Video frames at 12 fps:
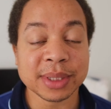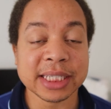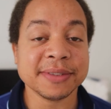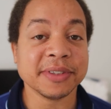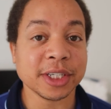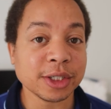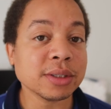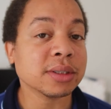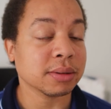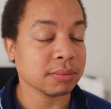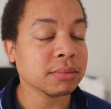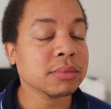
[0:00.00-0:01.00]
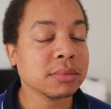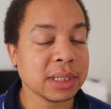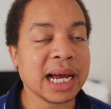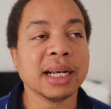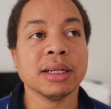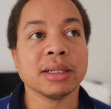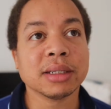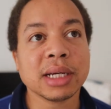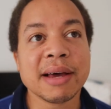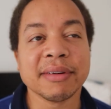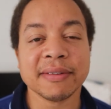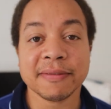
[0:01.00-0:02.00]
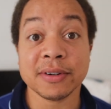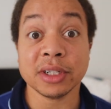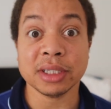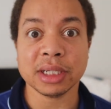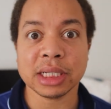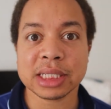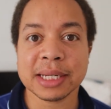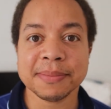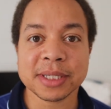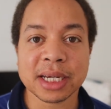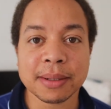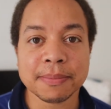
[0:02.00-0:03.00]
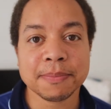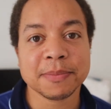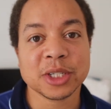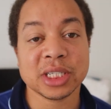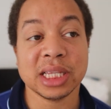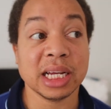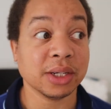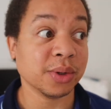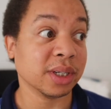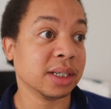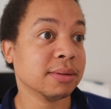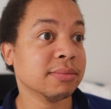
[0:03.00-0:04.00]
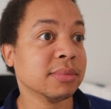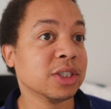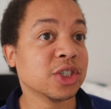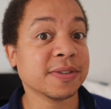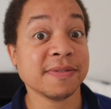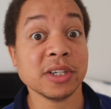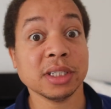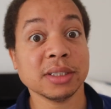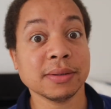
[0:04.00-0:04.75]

these videos, and having fun at the same time because I like doing it. It's just fun.